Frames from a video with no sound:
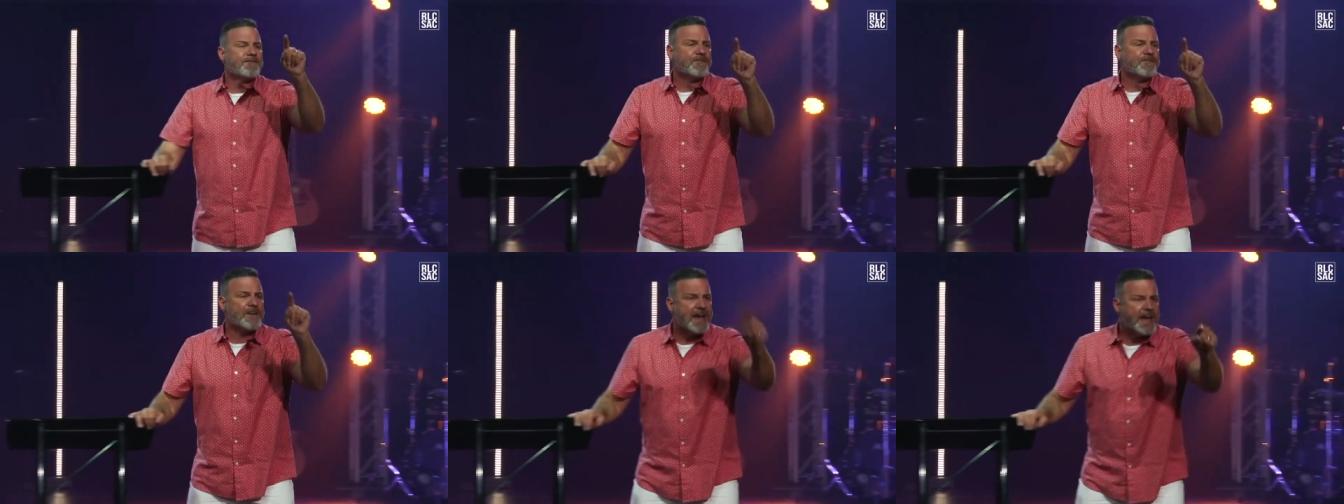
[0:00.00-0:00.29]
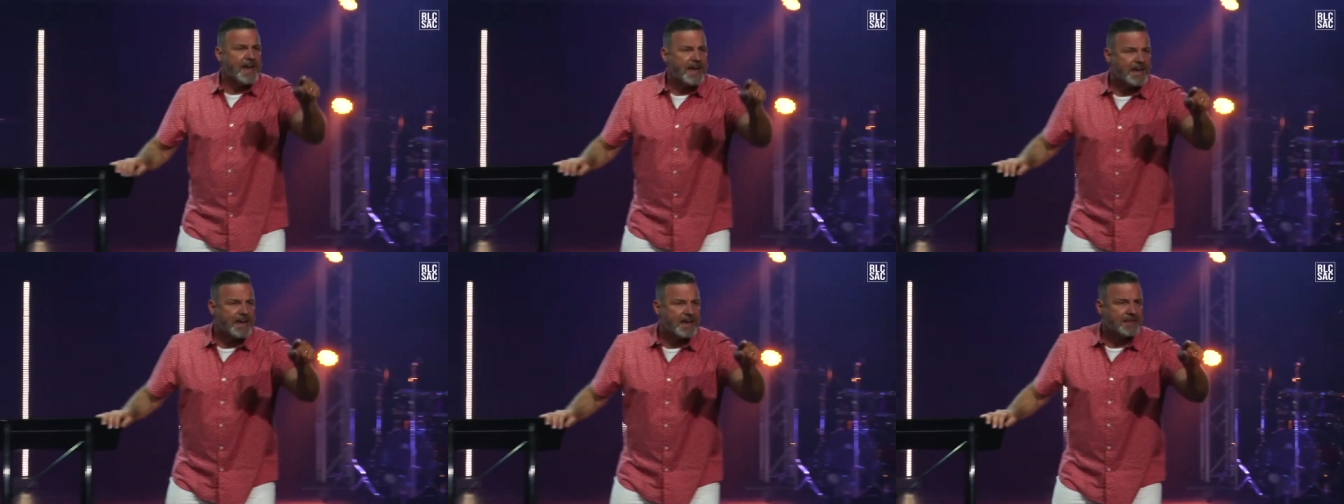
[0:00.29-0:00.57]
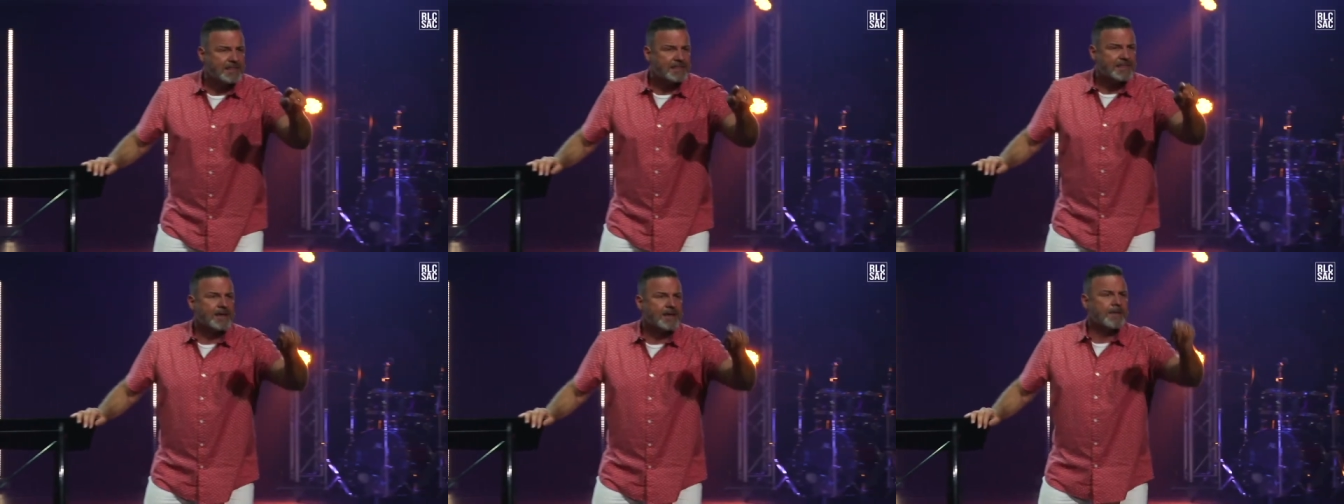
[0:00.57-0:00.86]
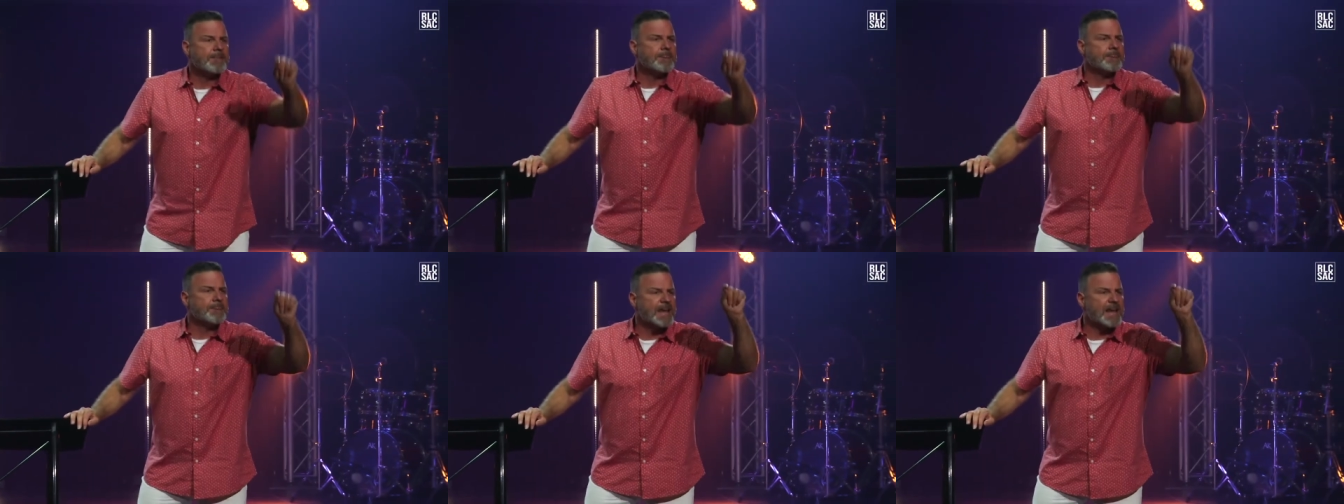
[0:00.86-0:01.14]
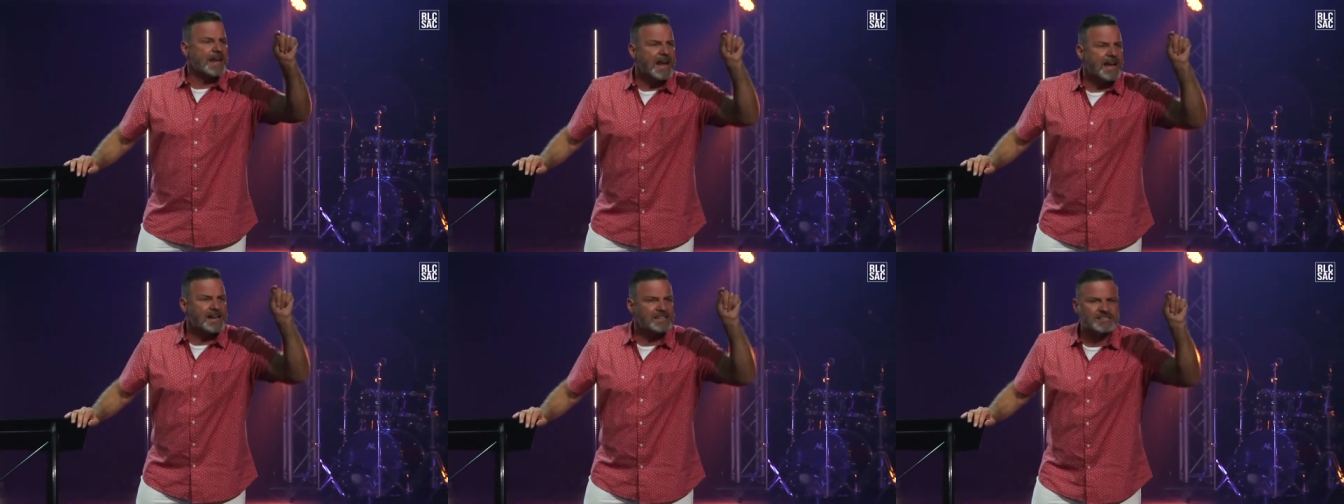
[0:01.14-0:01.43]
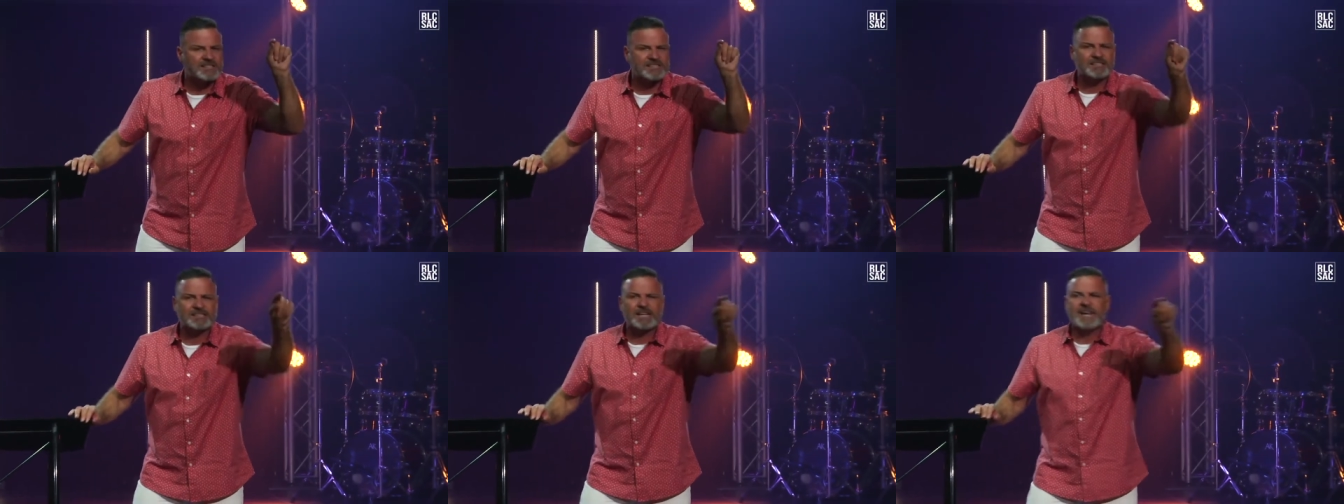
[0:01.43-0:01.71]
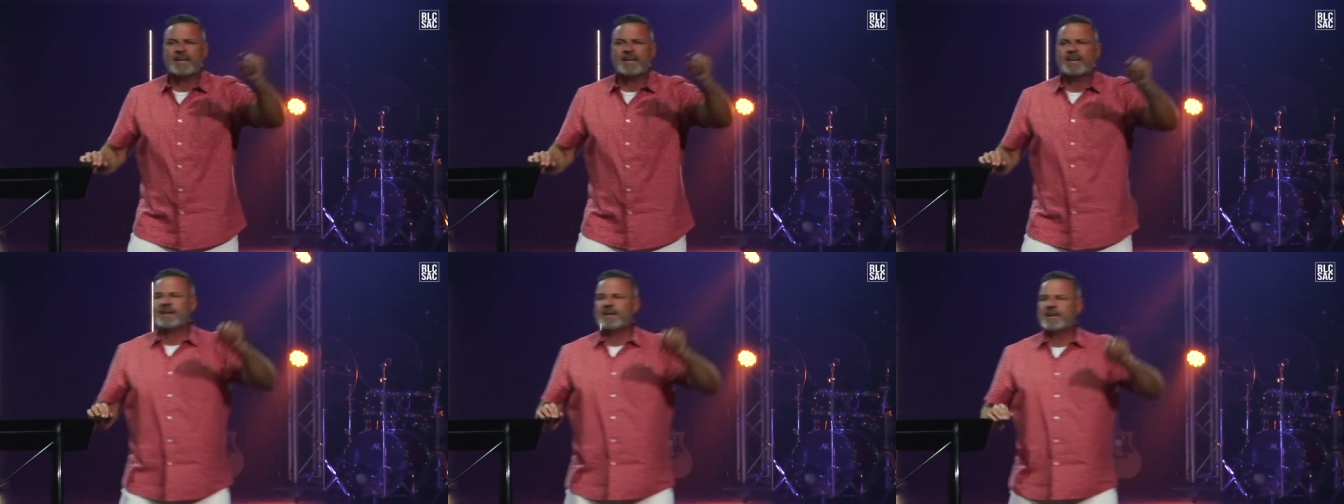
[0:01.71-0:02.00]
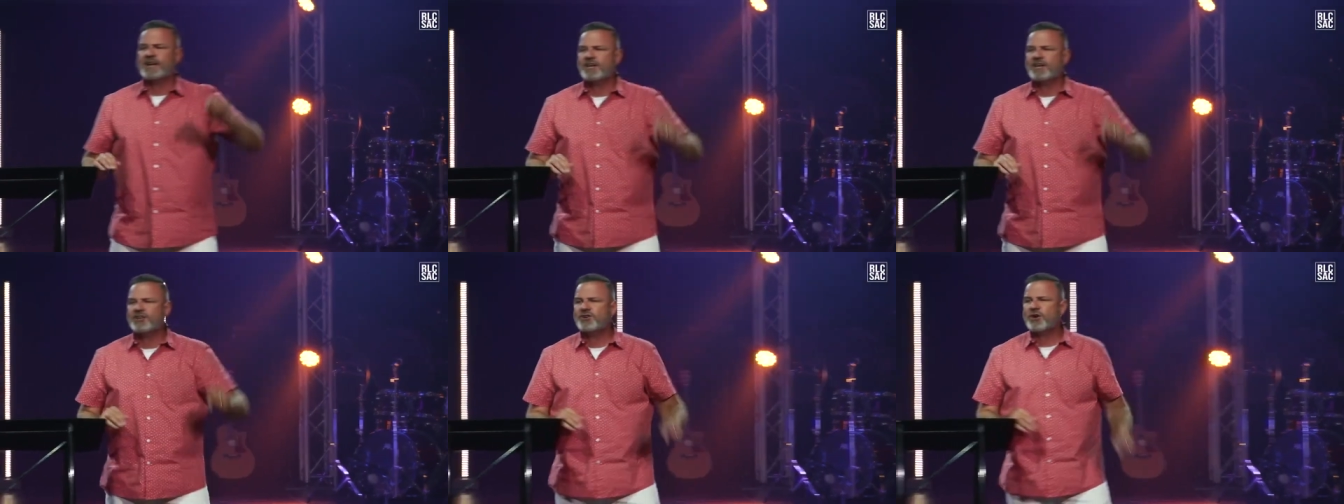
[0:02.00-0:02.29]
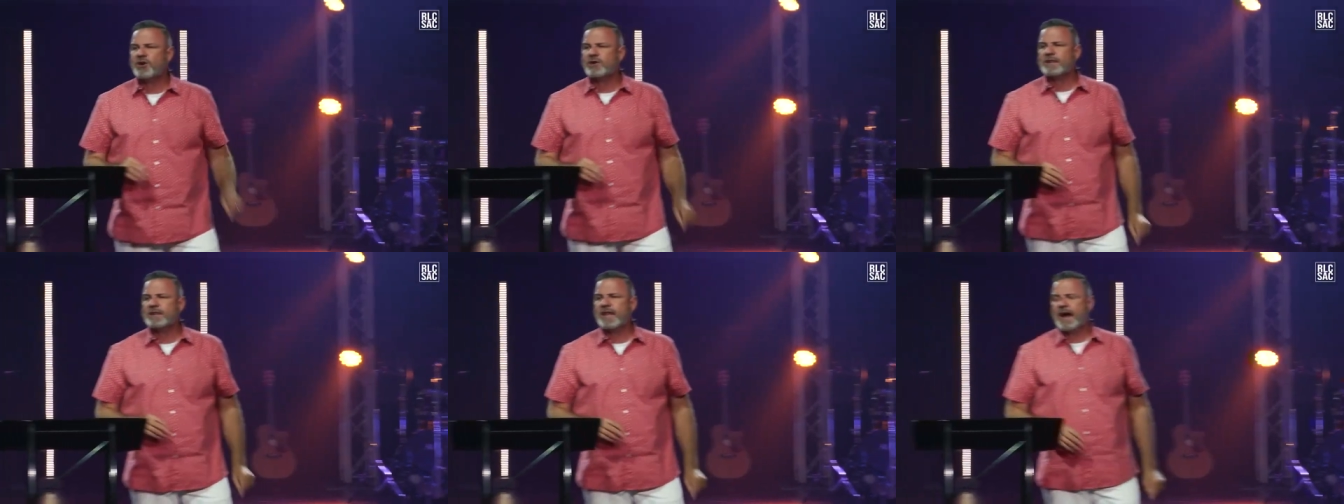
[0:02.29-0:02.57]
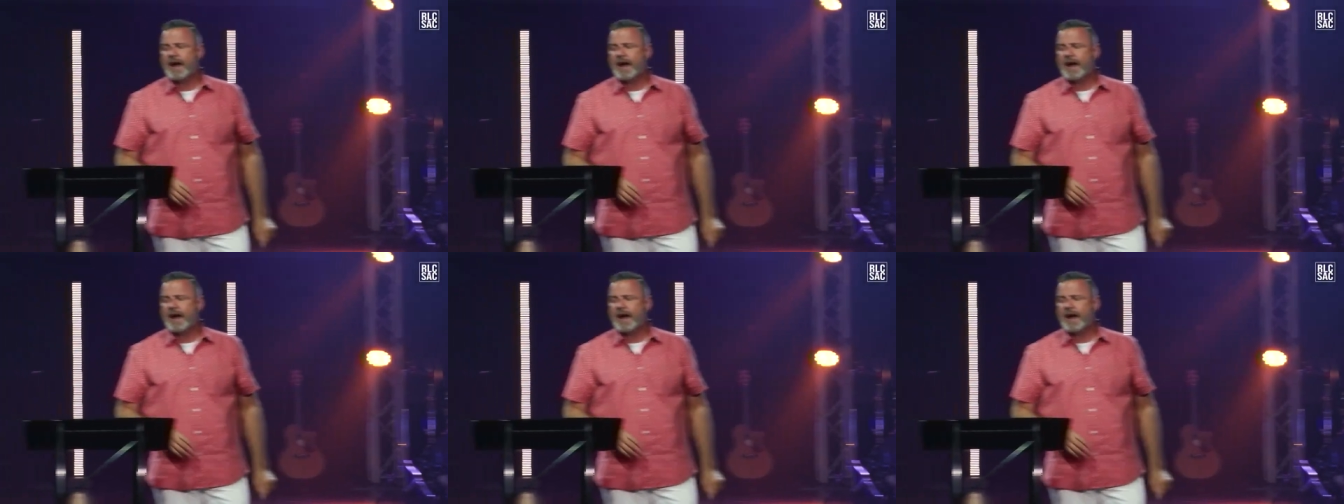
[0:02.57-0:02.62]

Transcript: faith that I see in your